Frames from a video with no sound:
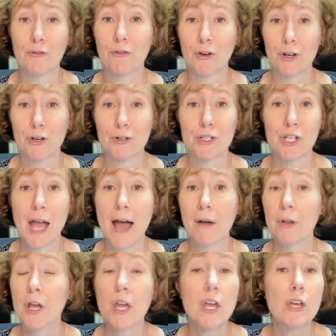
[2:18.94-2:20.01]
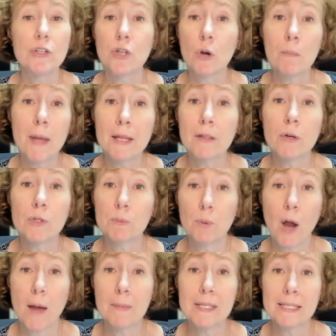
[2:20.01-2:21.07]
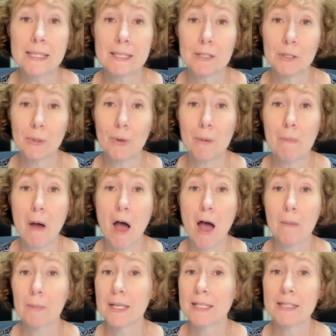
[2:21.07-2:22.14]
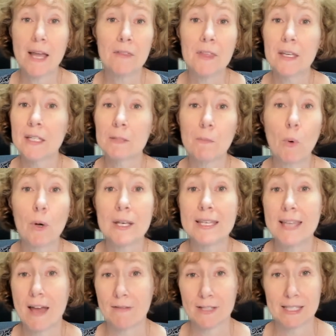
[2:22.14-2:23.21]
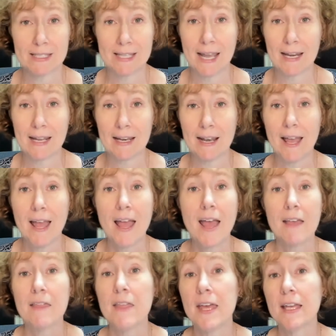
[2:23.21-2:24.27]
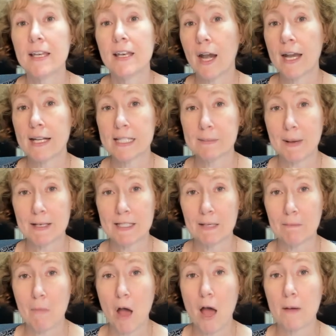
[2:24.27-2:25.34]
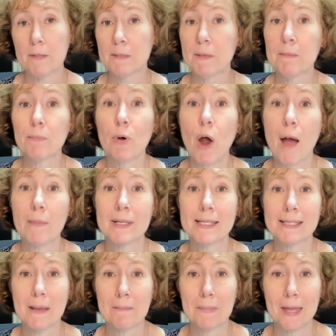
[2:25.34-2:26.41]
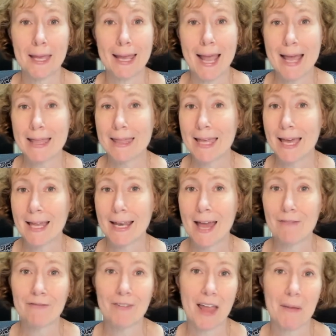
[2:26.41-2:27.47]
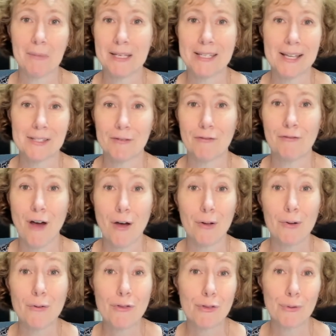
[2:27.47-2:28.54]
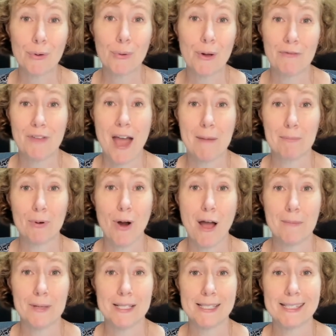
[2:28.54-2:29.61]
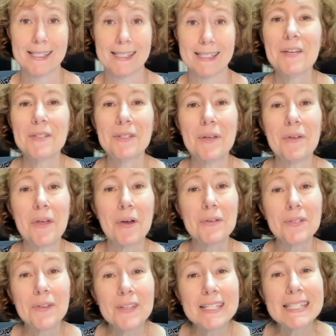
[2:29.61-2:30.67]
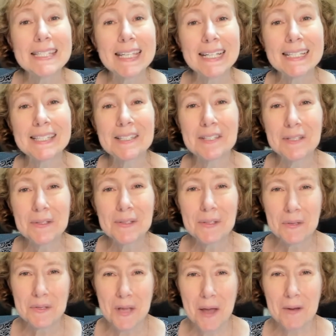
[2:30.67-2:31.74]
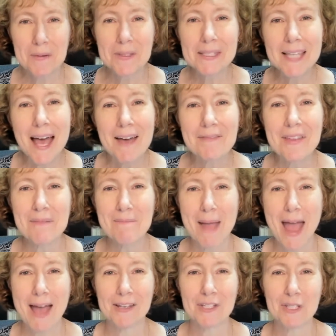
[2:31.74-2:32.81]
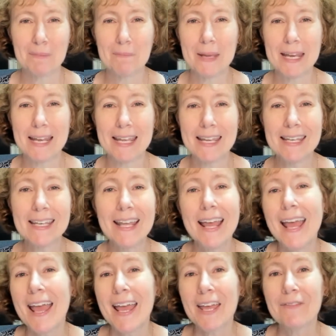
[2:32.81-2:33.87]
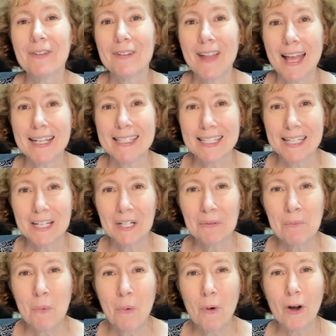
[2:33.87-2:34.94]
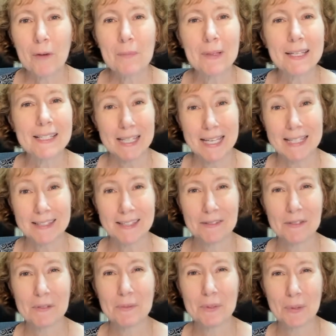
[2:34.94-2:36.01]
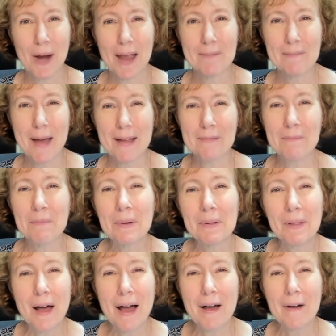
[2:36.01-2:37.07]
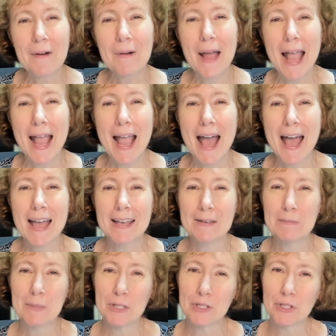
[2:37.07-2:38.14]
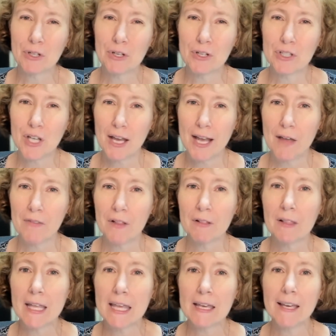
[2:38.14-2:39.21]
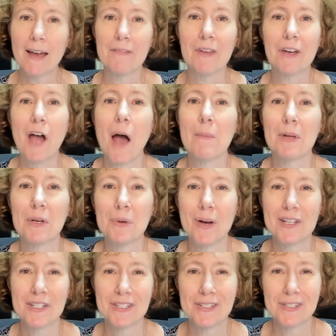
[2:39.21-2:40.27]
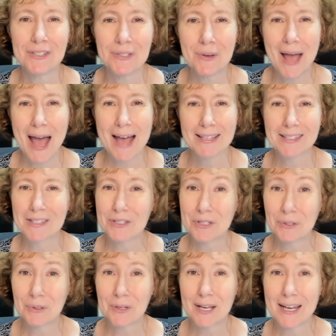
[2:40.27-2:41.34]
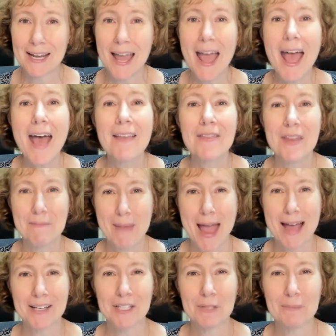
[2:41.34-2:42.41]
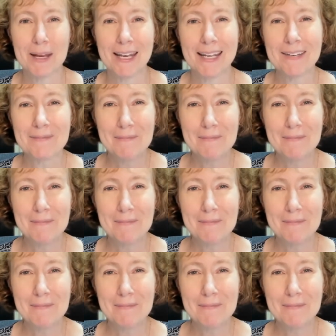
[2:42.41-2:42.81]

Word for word: for your child. Don't make those promises to a mom, because nothing is more devastating than an expecting mom to be promised something and then a family doesn't follow through with that promise. So those are the six do's and don'ts of the match meeting. If you'd like to hear more, please hit the subscribe button below, and be sure you check out the link of the common questions to ask during the match meeting.